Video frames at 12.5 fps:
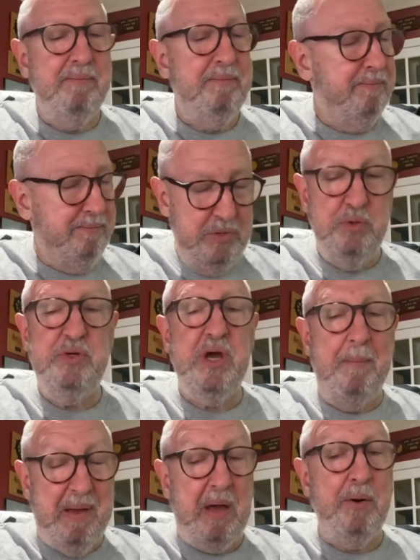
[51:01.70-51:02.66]
You
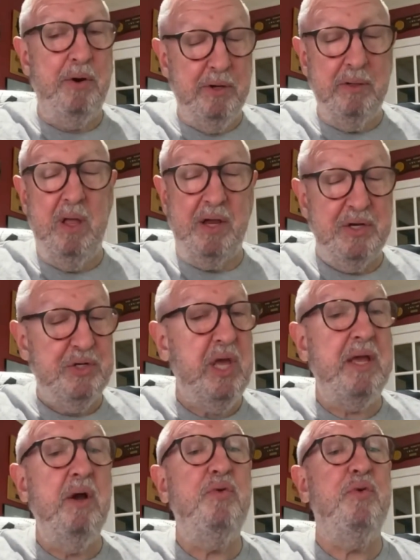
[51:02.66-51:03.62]
dump out all your luggage.
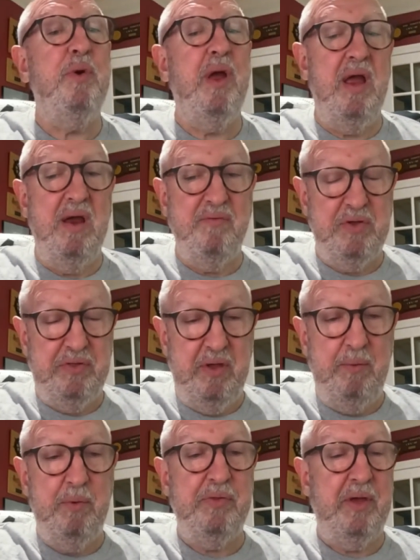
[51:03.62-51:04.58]
They go through
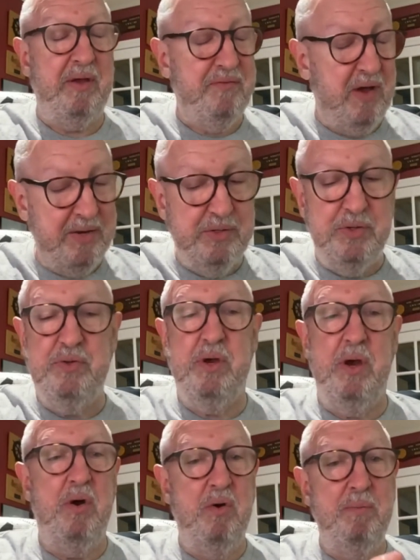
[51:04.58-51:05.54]
everything with like a fine-tooth
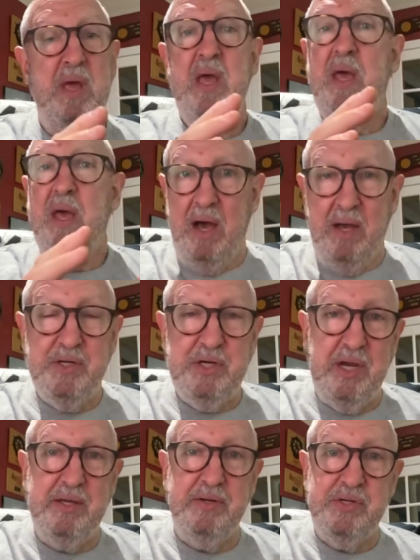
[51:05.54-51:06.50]
comb,
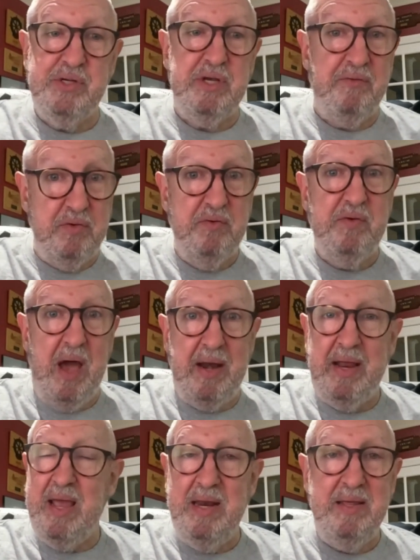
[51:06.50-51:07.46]
checking to see if you've
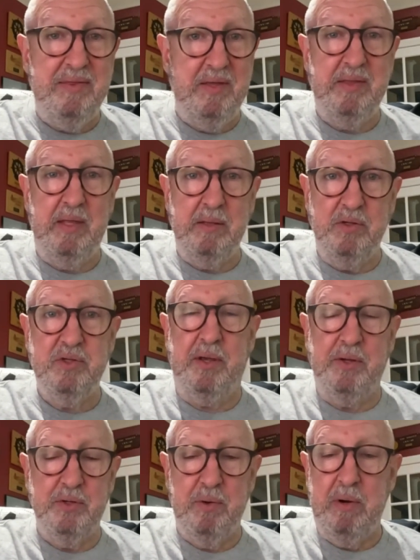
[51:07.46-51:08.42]
got anything that looks
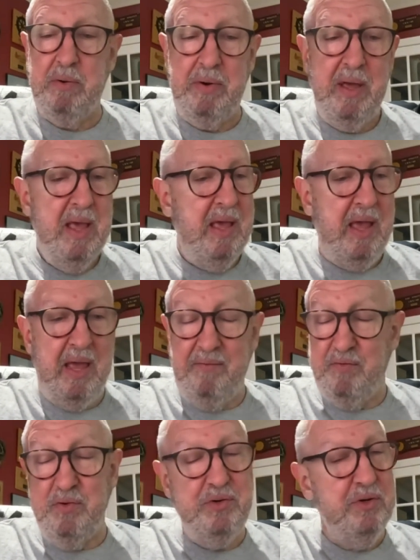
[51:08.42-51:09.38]
like a drone. And
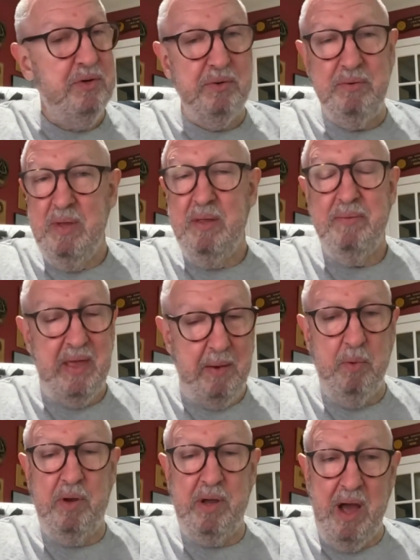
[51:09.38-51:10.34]
if you do, they
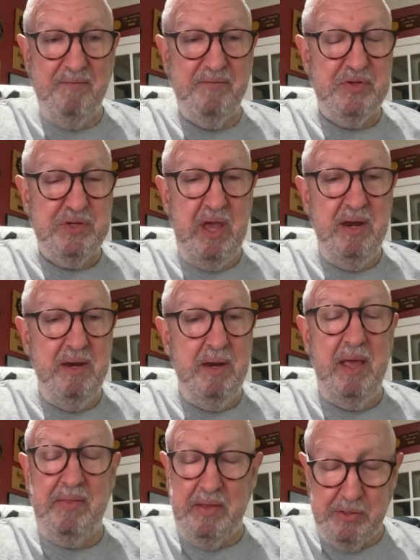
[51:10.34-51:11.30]
will confiscate it
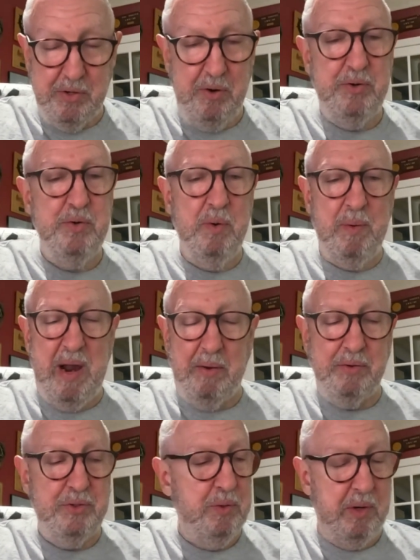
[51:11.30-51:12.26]
and then turn you
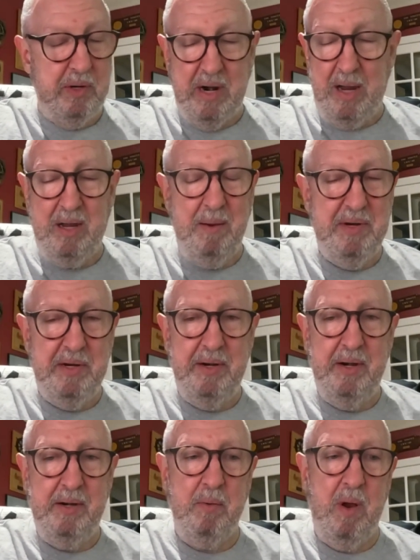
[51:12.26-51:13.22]
around. You are not coming to
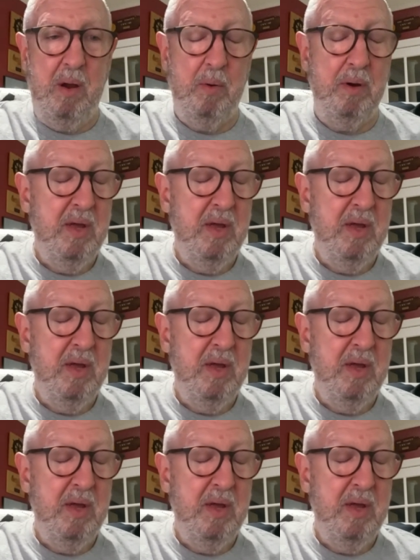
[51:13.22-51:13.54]
Nicaragua.